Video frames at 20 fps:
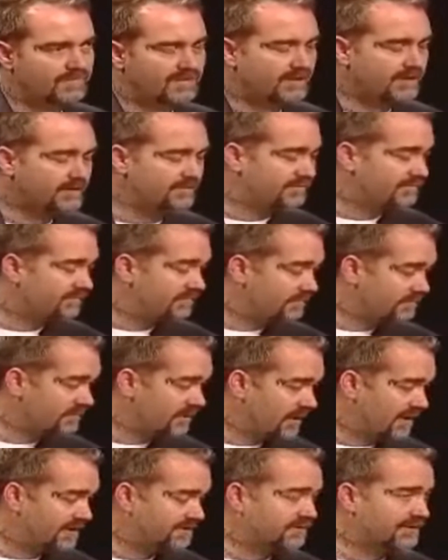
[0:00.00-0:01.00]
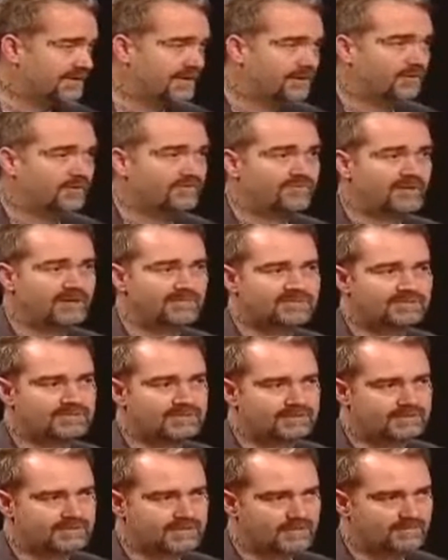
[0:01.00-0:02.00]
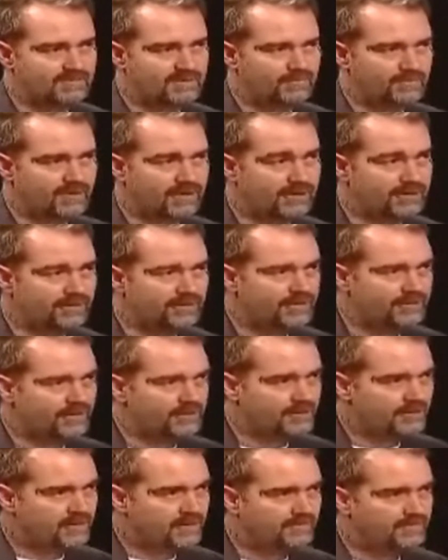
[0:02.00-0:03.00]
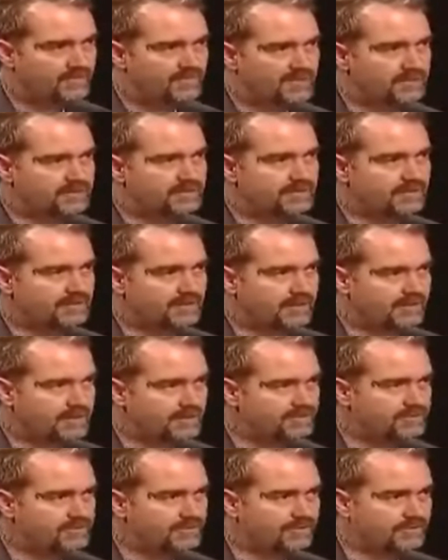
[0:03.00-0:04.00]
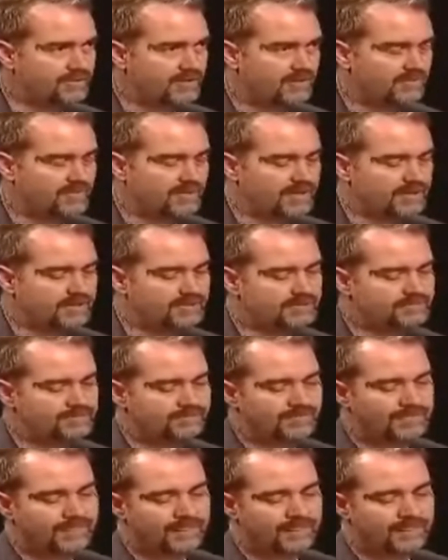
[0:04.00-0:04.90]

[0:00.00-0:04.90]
and Eisenhower famously said, beware of the military-industrial complex.